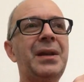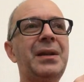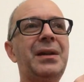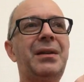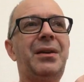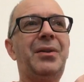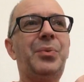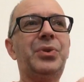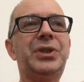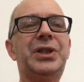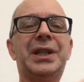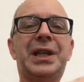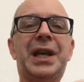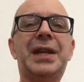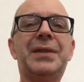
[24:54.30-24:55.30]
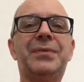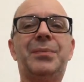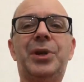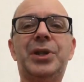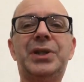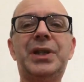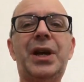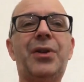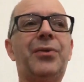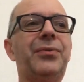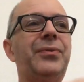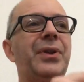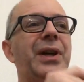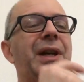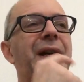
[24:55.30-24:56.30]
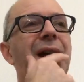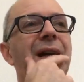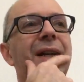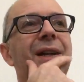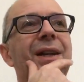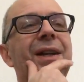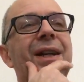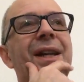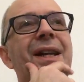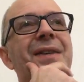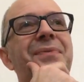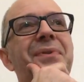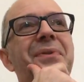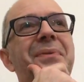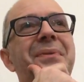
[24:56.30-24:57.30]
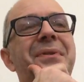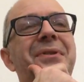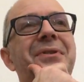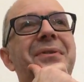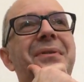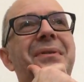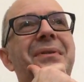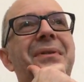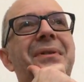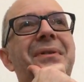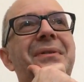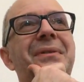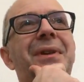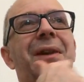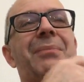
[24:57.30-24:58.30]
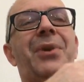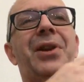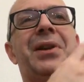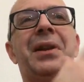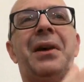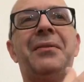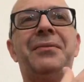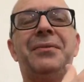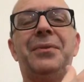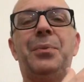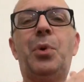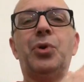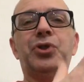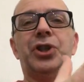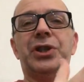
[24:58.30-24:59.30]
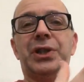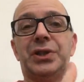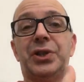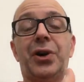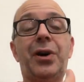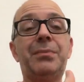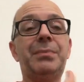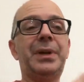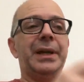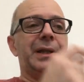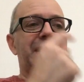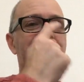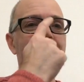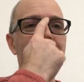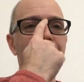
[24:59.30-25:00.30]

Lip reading: I wanted to keep for myself, and even like my love for watches and timepieces.